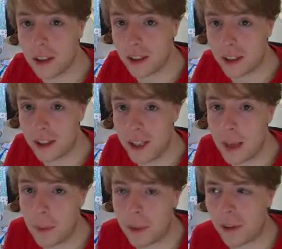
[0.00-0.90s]
is the
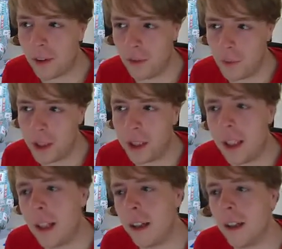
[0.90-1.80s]
depths of my
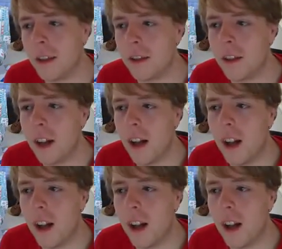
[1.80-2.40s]
geekiness